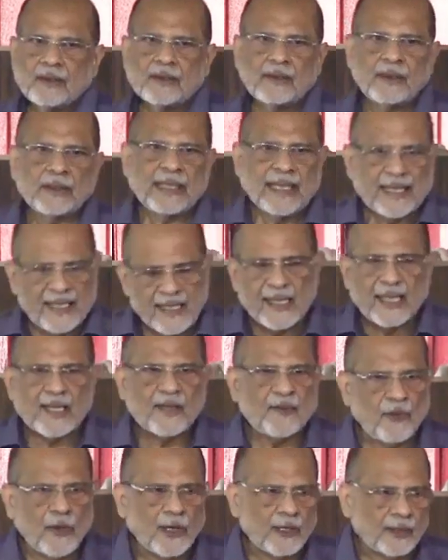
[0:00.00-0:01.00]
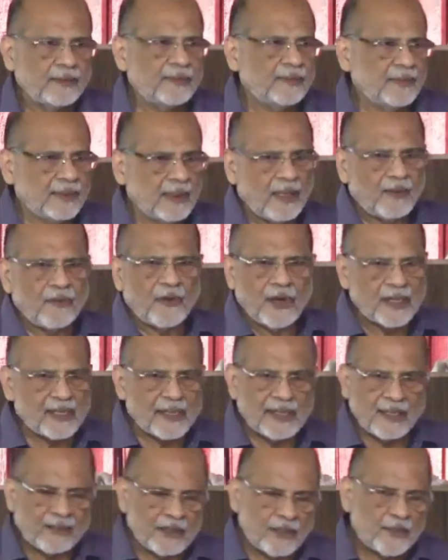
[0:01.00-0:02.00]
So that is a reward. Awards
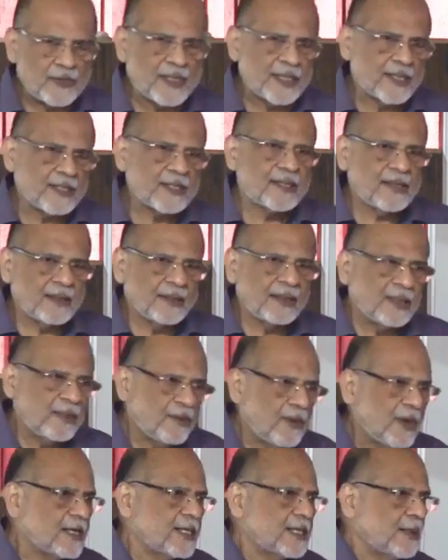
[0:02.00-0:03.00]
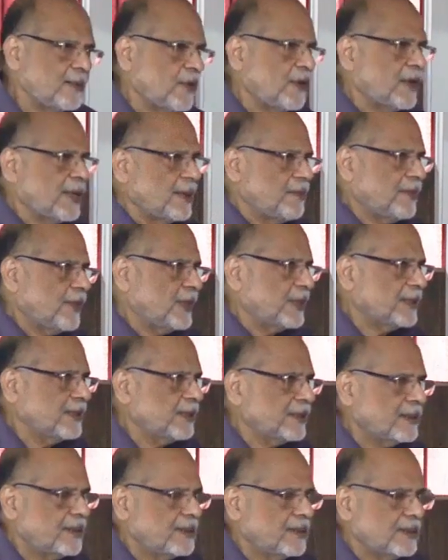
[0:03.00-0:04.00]
are useless. Rewards are more
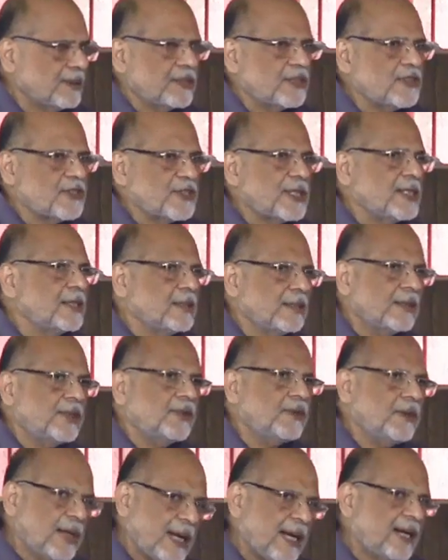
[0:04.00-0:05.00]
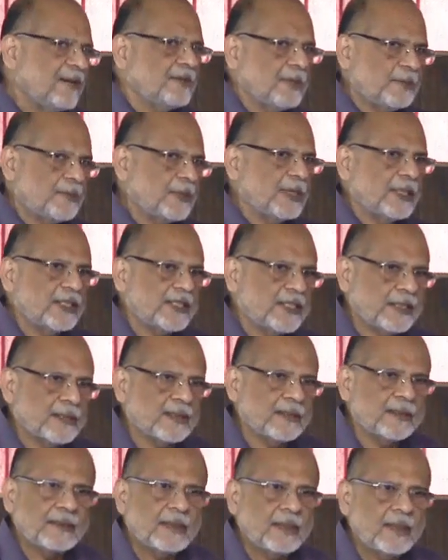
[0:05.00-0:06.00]
important. So children, you have a potential.
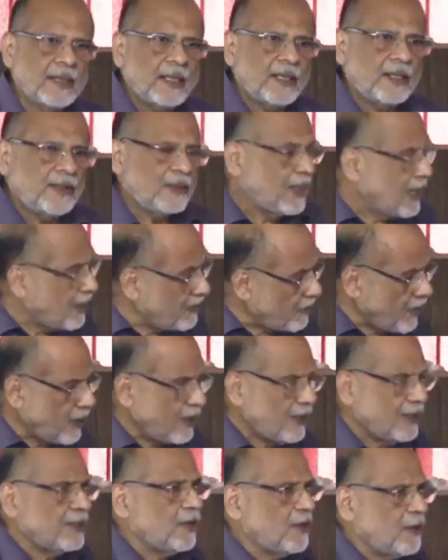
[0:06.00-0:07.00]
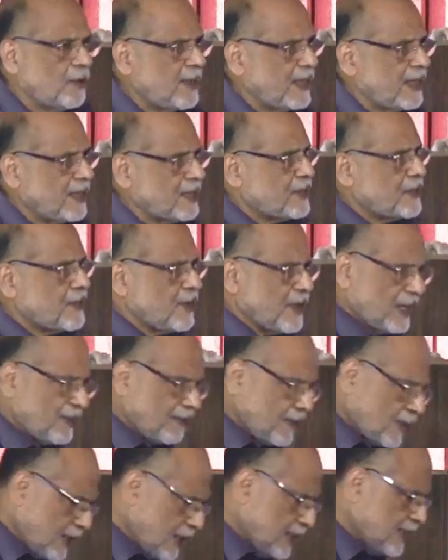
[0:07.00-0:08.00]
You have all the openings. You have
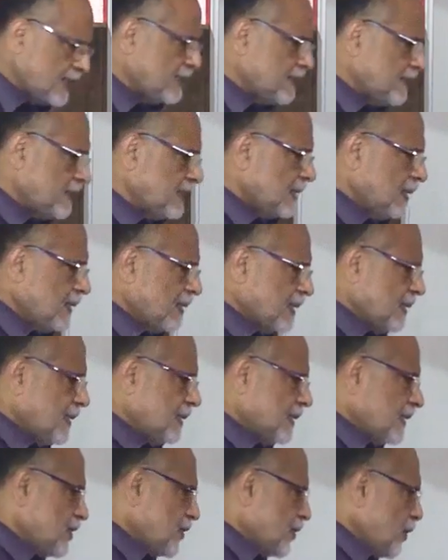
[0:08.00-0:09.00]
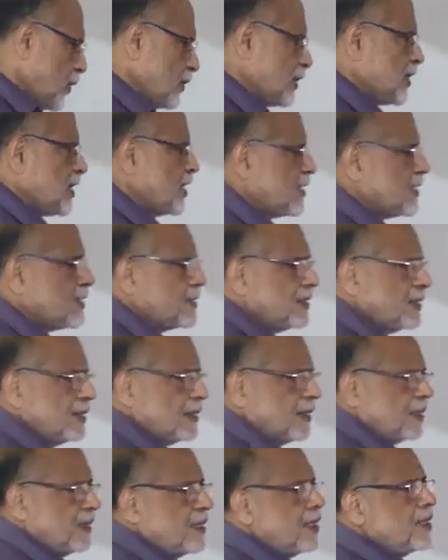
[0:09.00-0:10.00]
all the resources.
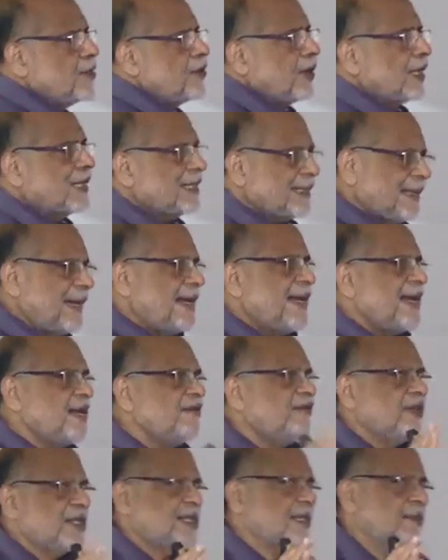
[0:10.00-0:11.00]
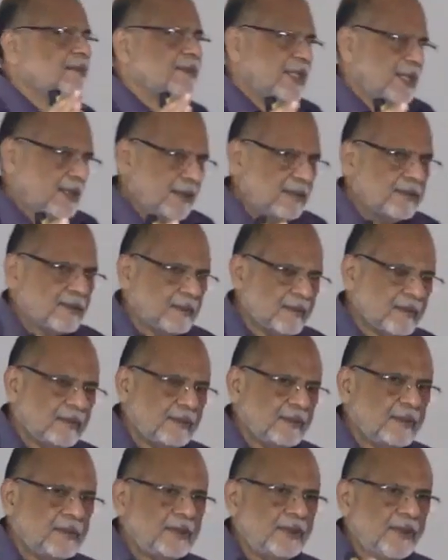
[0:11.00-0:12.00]
You are trying for something.
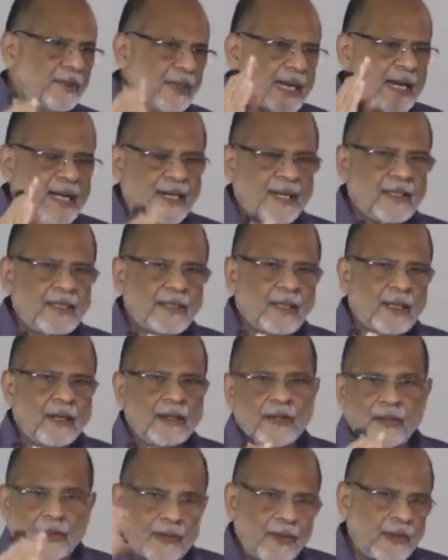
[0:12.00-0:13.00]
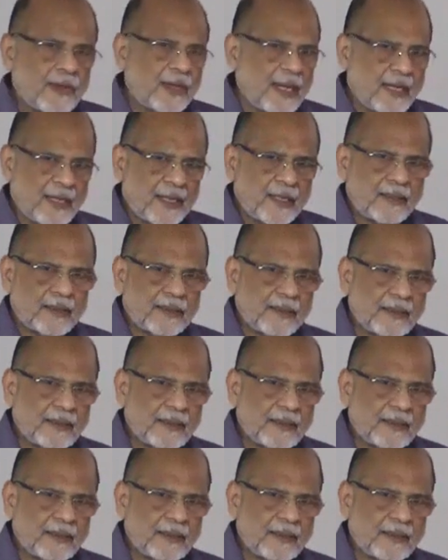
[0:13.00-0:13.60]
You get it or you don't get it.